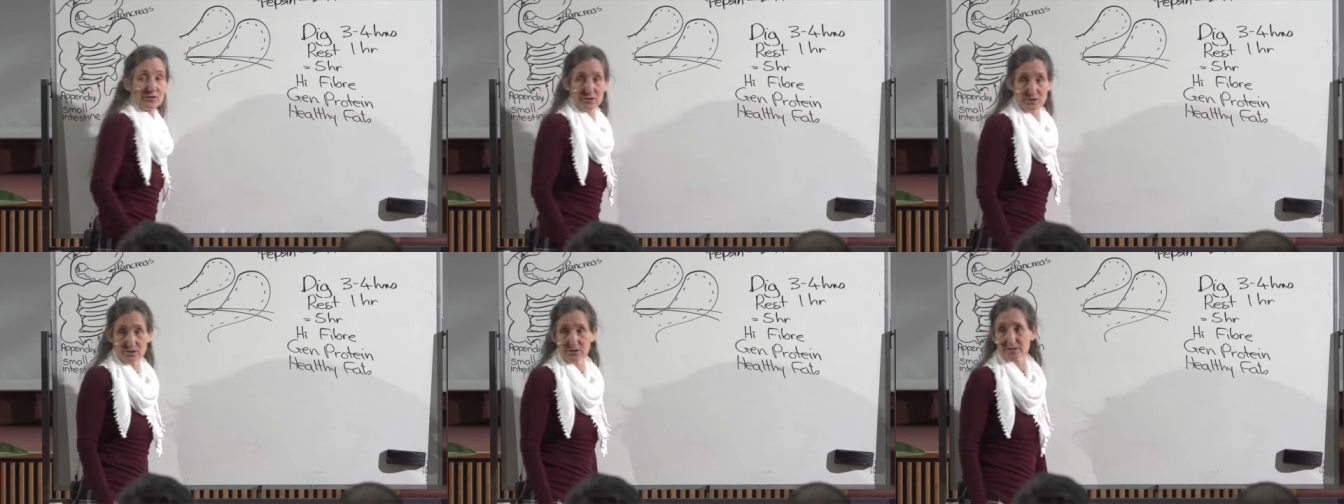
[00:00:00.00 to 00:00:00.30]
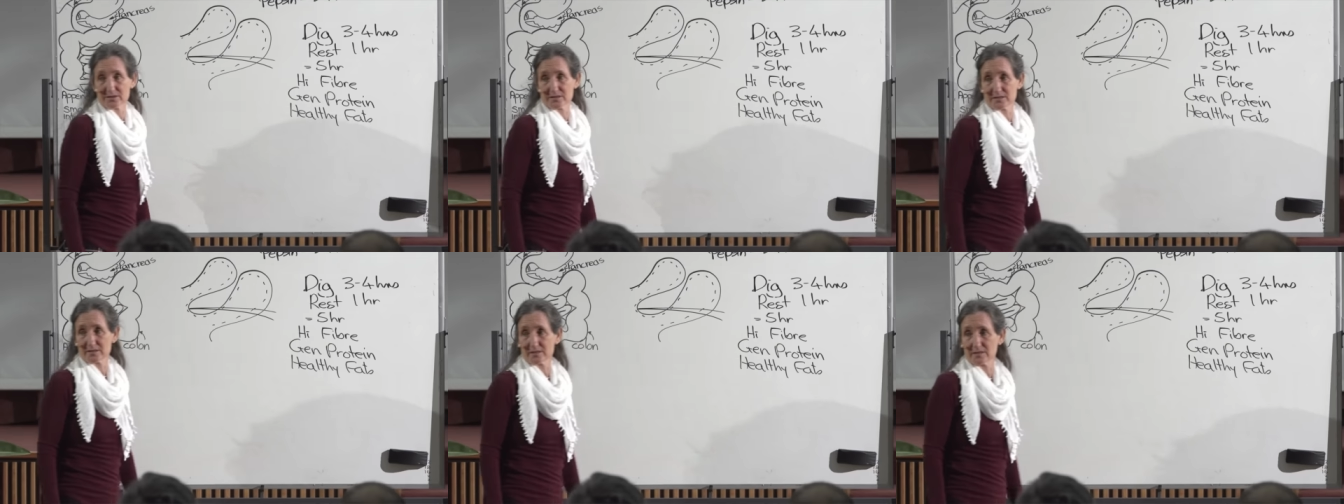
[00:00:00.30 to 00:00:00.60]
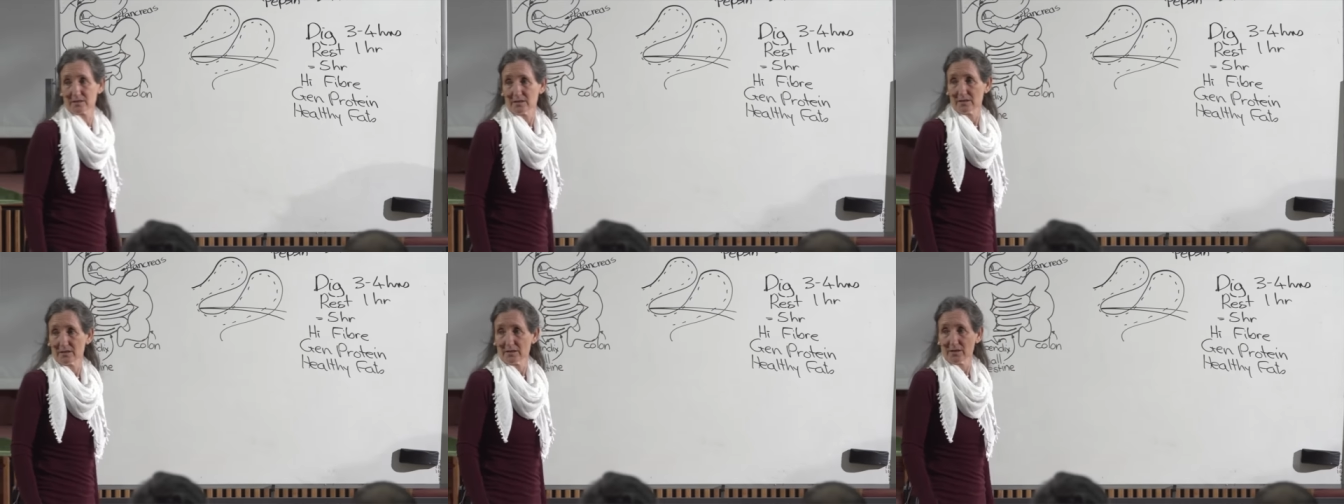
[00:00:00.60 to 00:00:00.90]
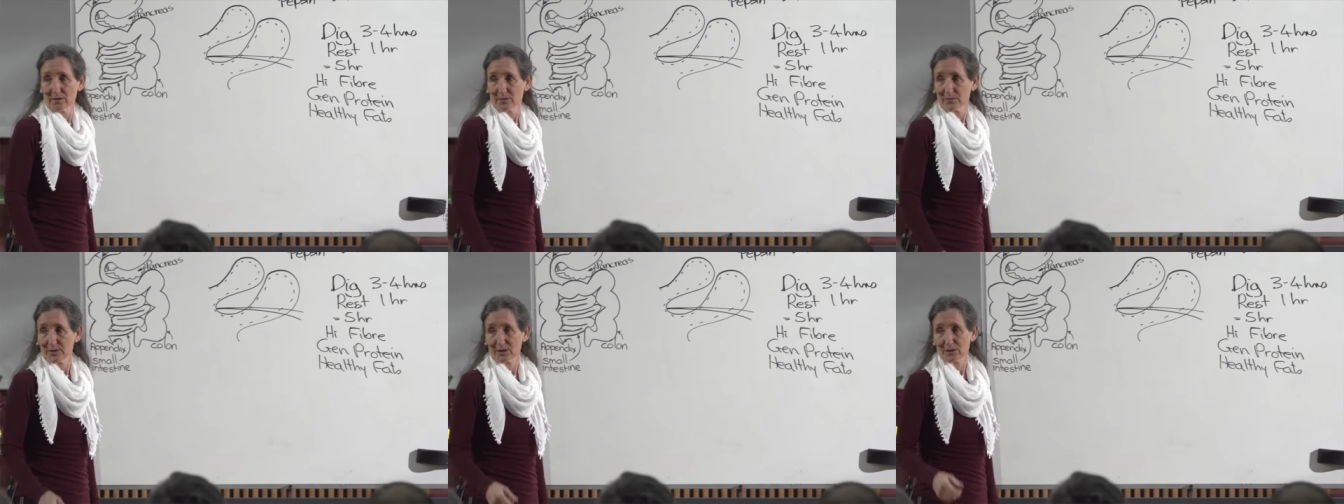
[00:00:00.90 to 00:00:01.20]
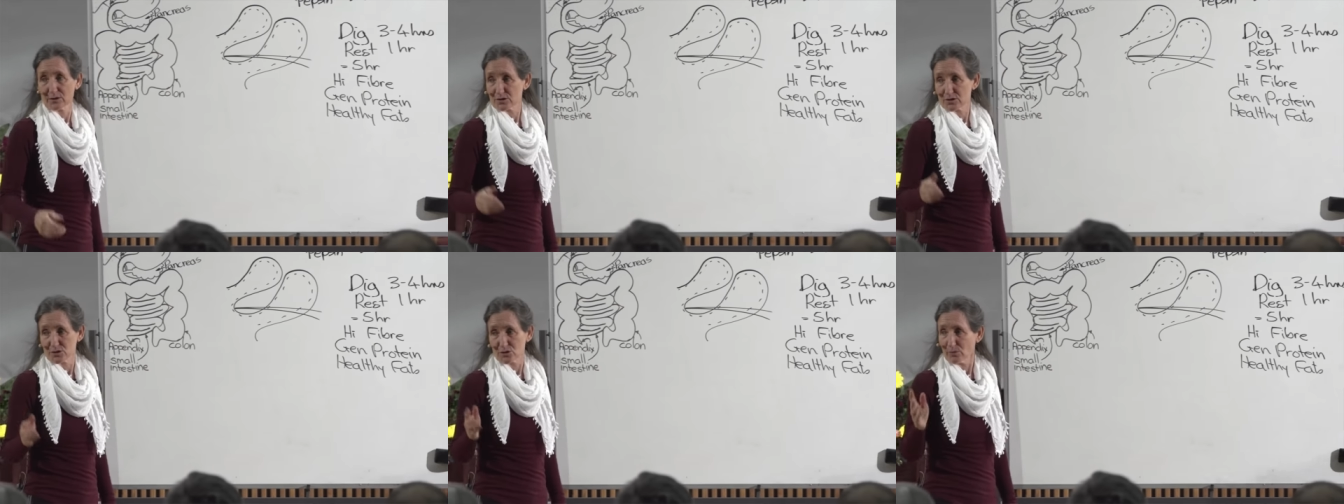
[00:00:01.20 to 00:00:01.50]
thirst
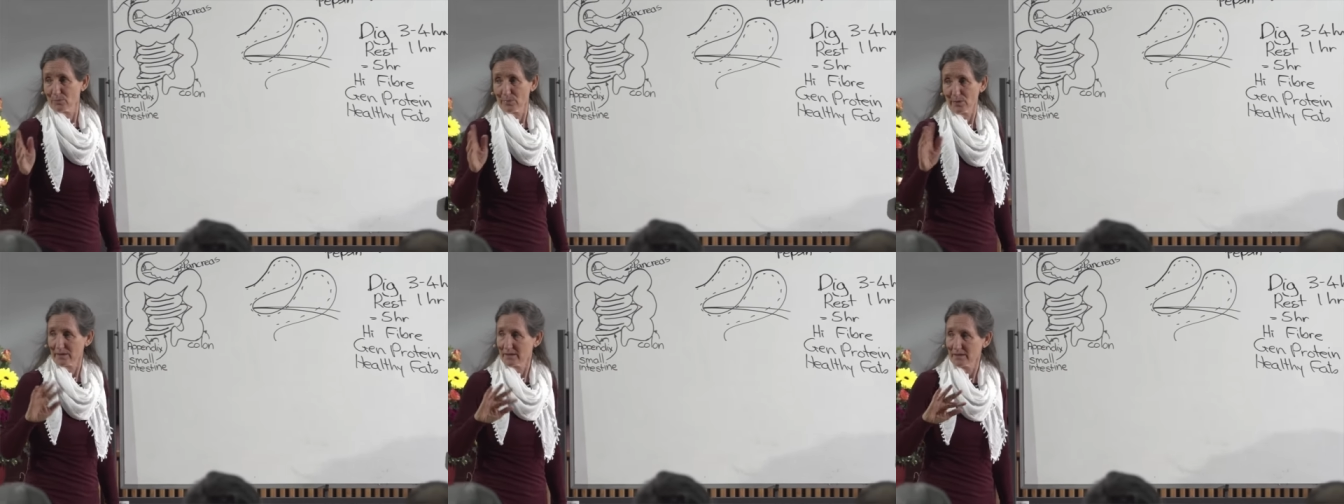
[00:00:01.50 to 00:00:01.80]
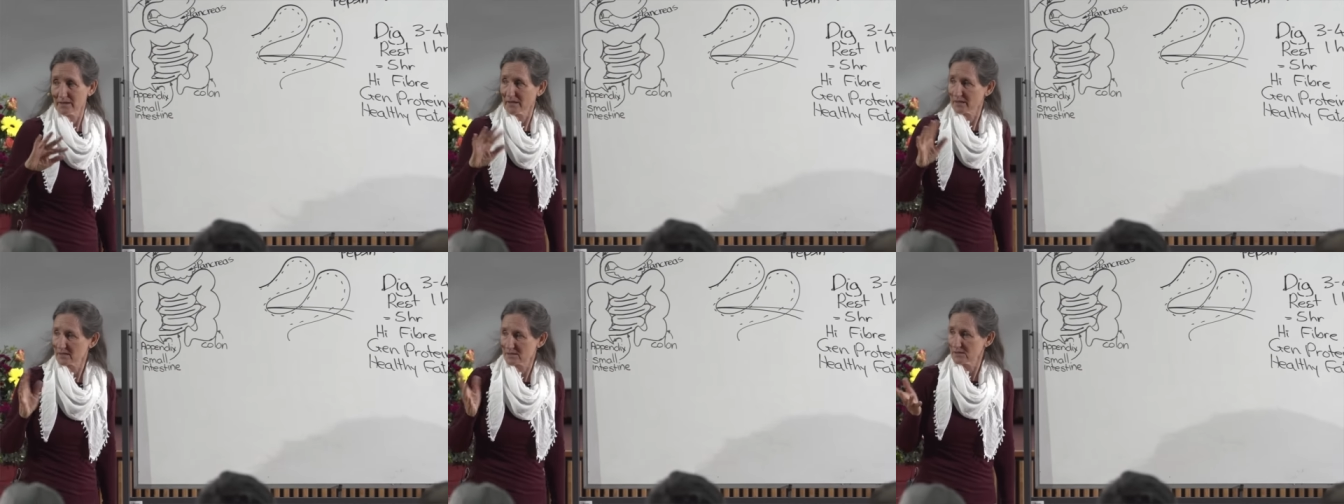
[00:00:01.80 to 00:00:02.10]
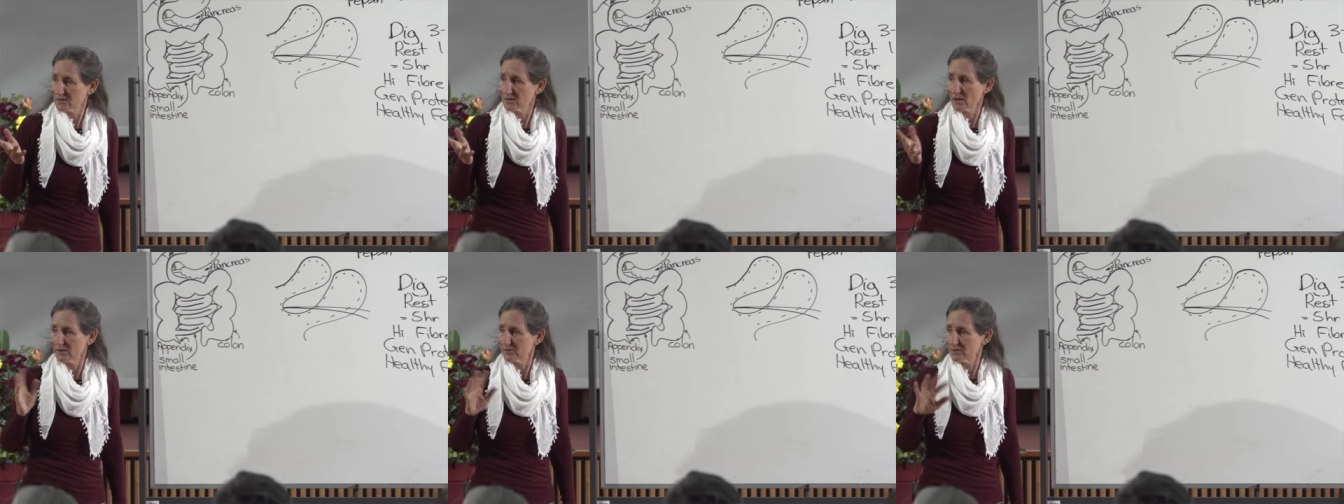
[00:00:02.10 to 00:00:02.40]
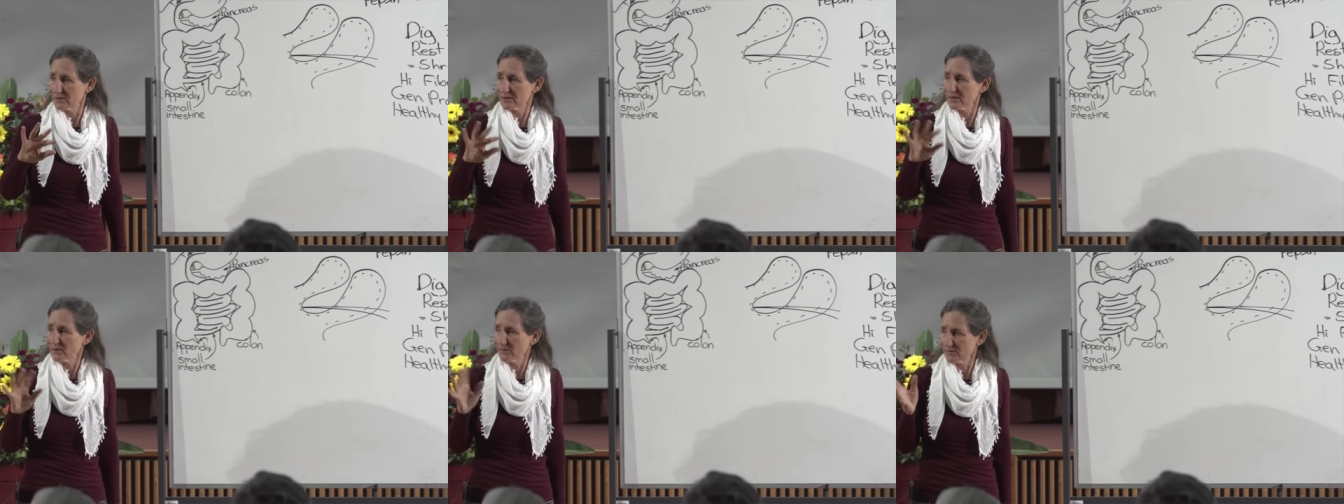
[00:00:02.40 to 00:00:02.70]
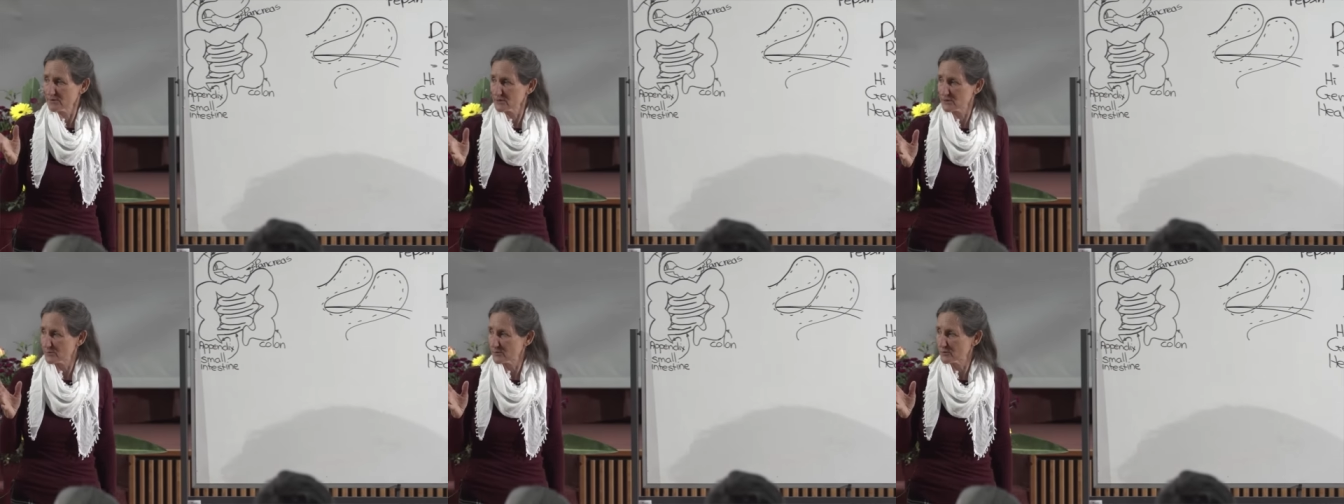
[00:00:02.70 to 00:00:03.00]
because your body doesn't know the
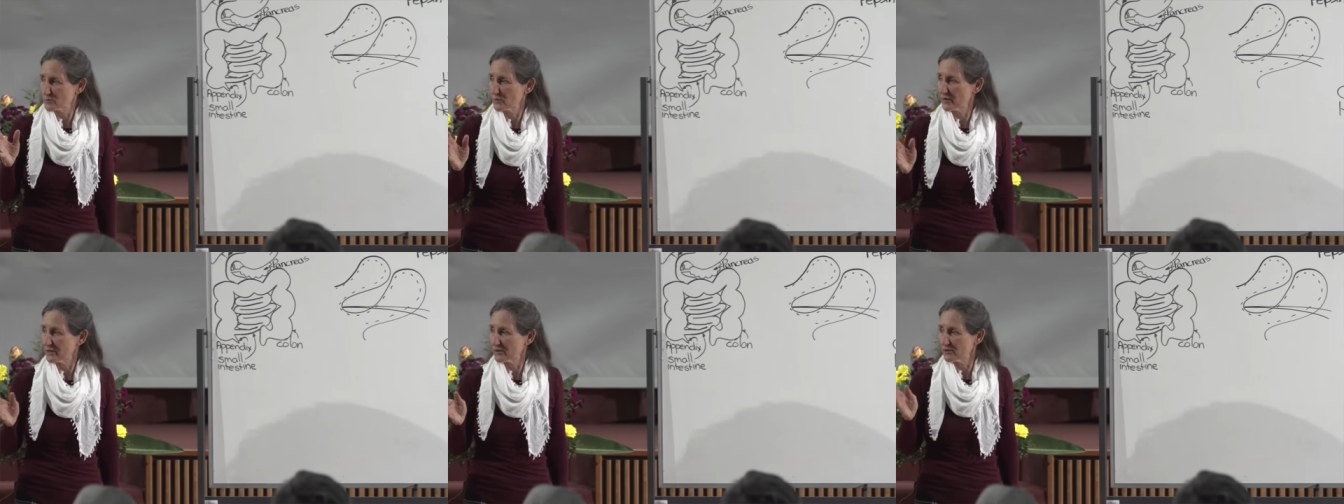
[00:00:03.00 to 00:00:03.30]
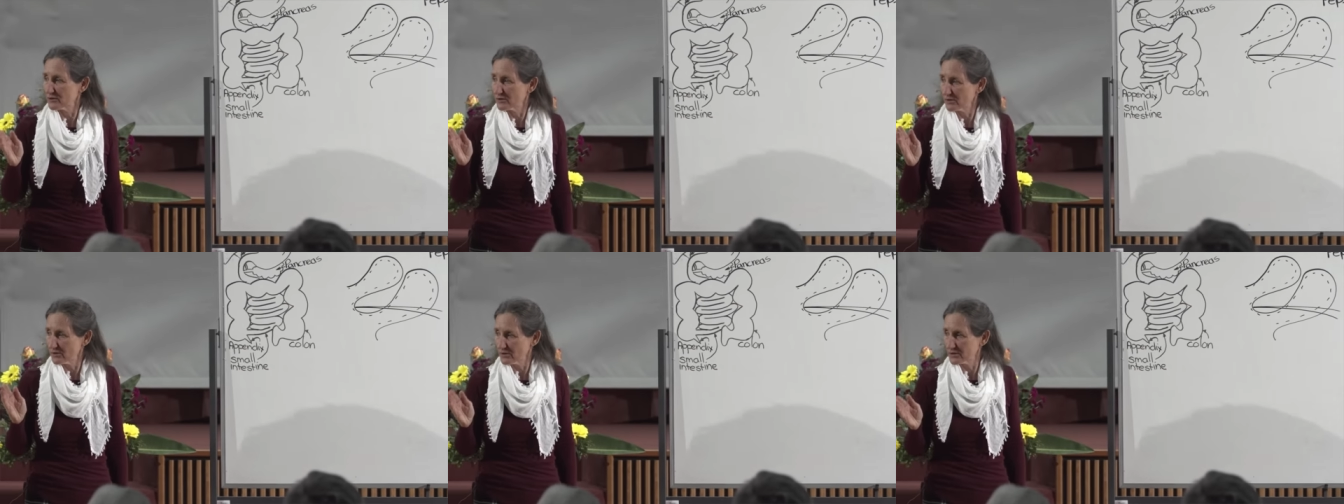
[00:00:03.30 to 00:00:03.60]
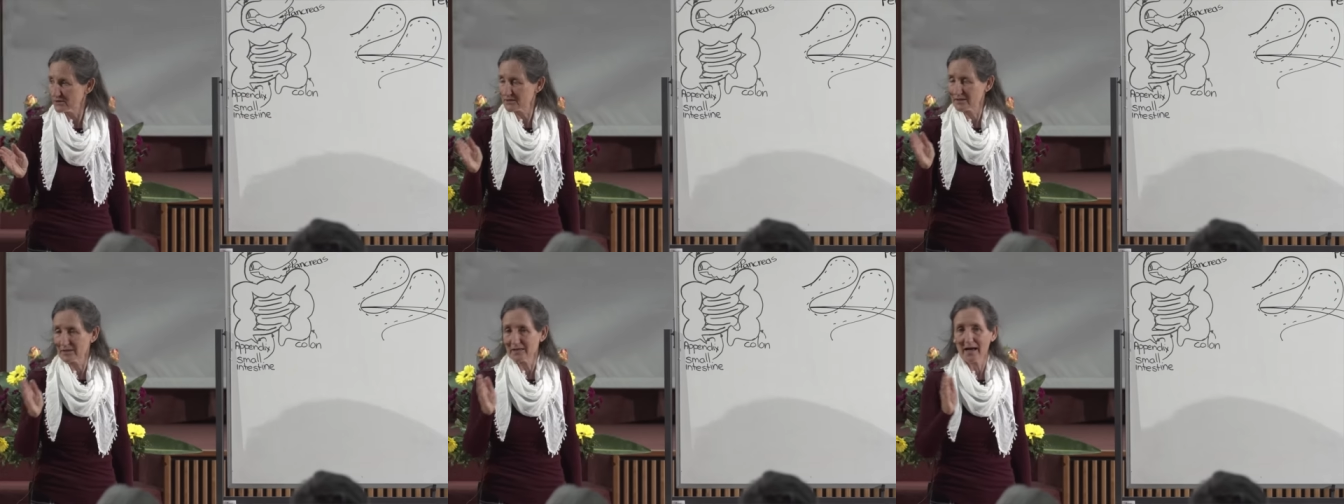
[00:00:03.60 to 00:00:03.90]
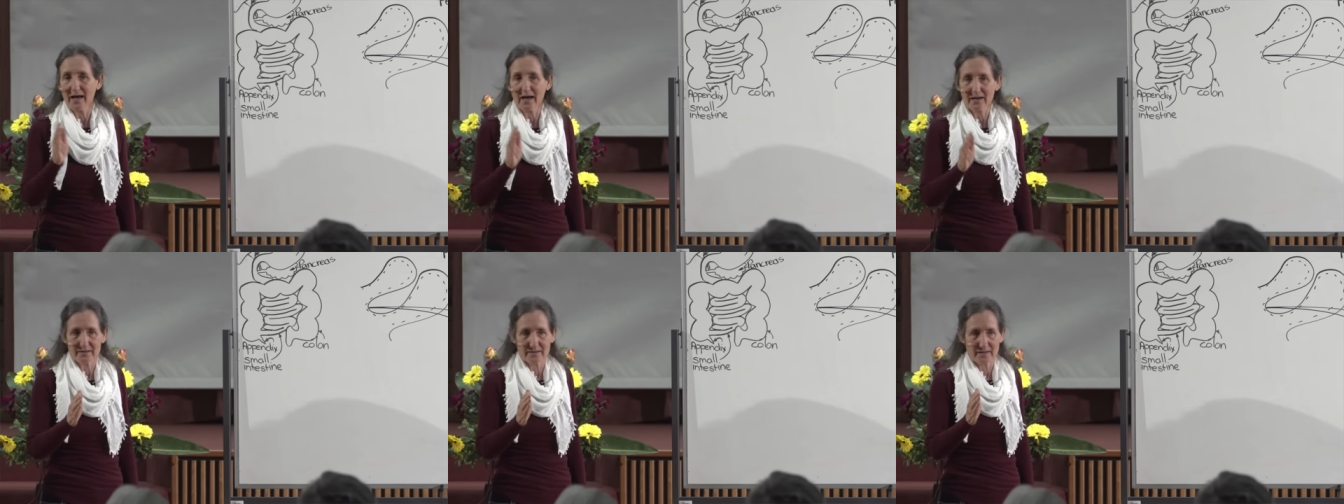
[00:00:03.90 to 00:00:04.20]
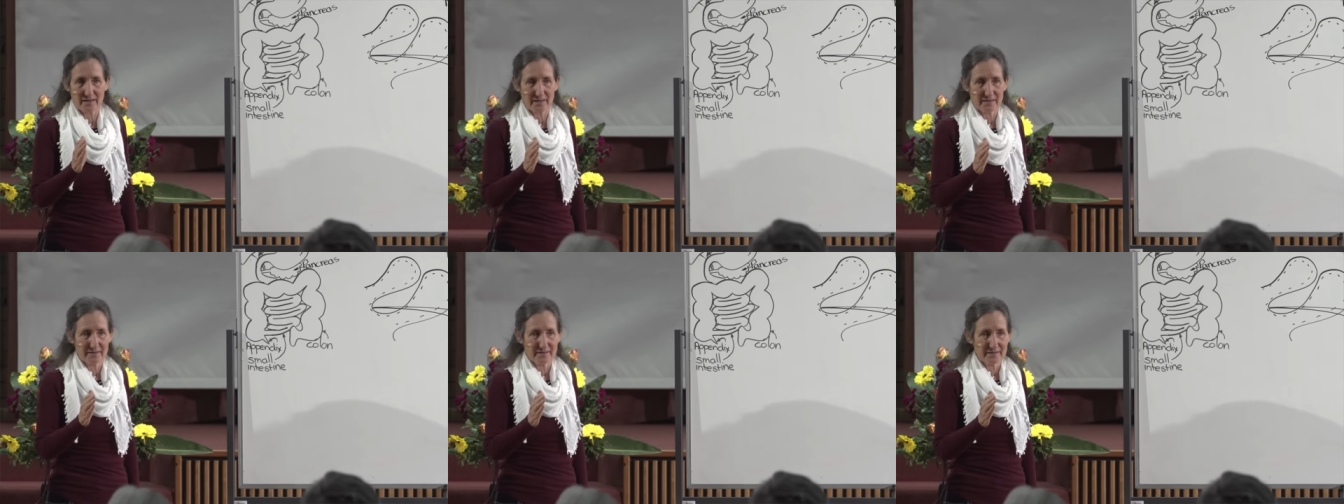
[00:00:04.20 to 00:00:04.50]
difference between thirst and
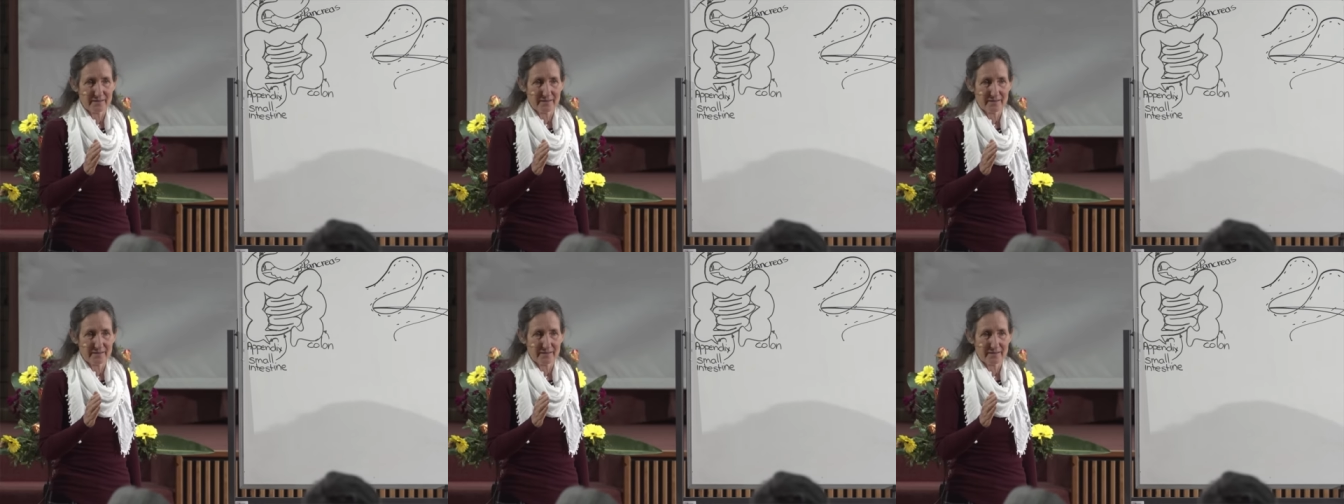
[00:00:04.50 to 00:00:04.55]
hunger.